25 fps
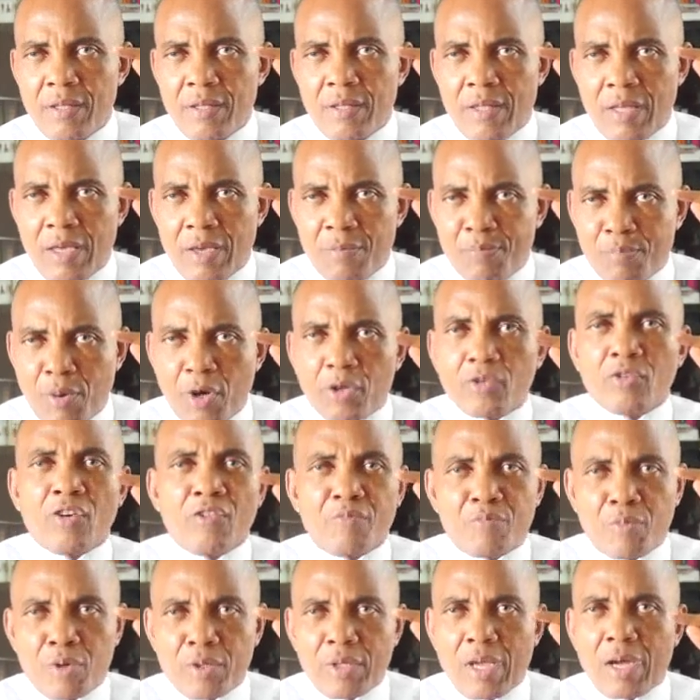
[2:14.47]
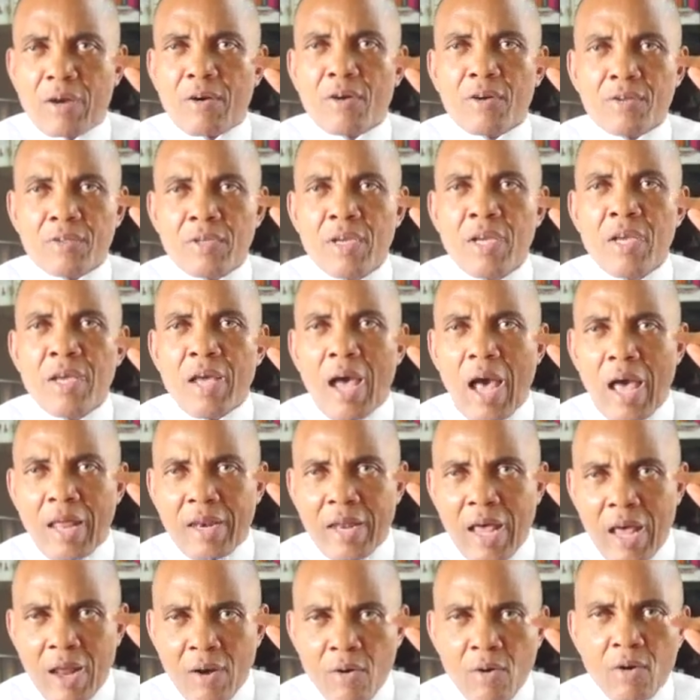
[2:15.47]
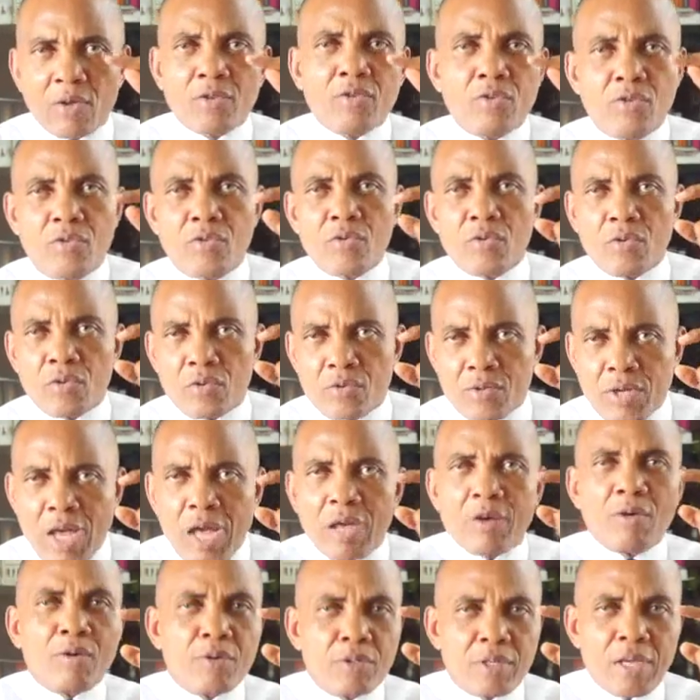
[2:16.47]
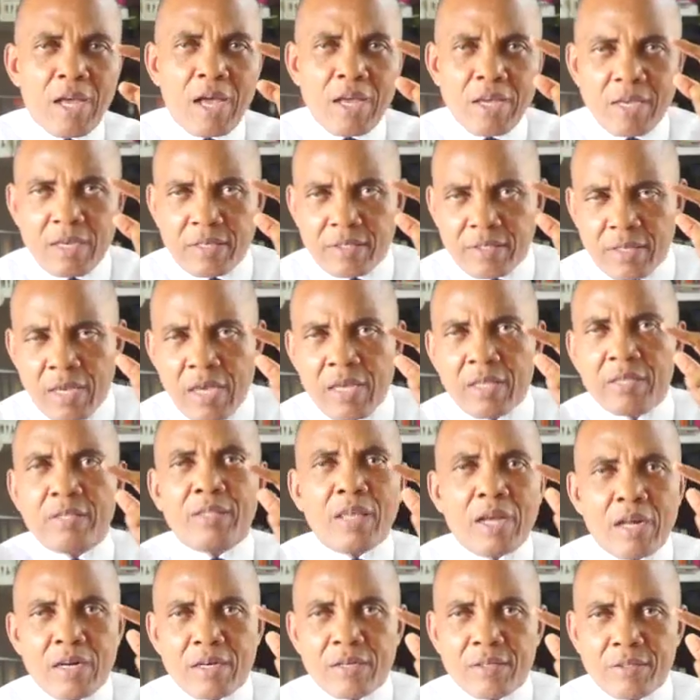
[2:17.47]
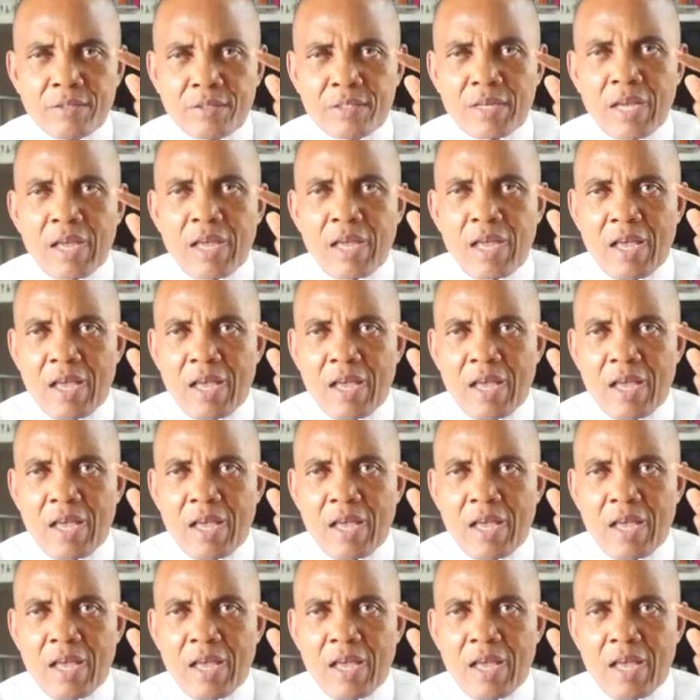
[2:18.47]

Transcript: the port of Port Harcourt and allot to Dangote and his Intel's